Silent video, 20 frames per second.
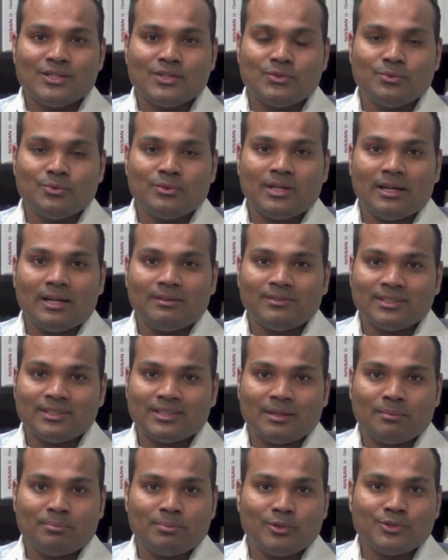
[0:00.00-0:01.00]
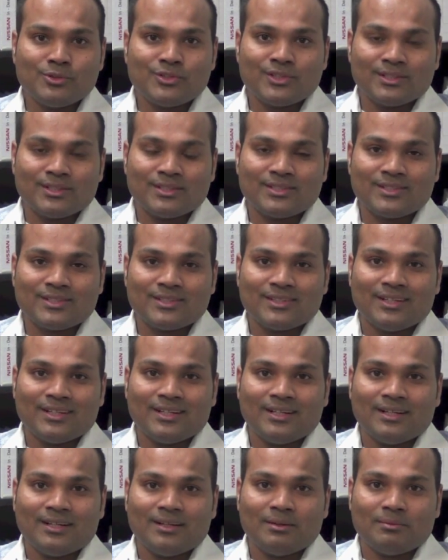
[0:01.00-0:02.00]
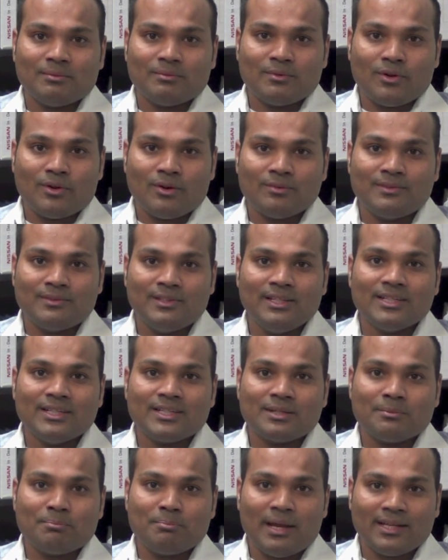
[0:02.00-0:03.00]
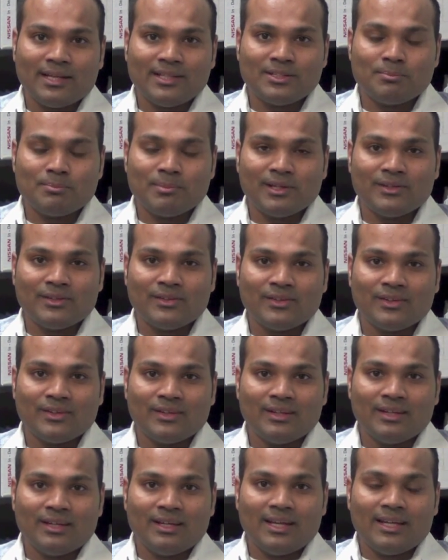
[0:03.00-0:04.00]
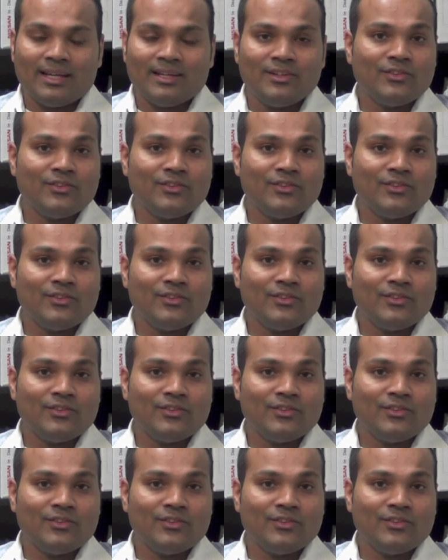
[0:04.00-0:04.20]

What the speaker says: two diverse approaches of dealership management, and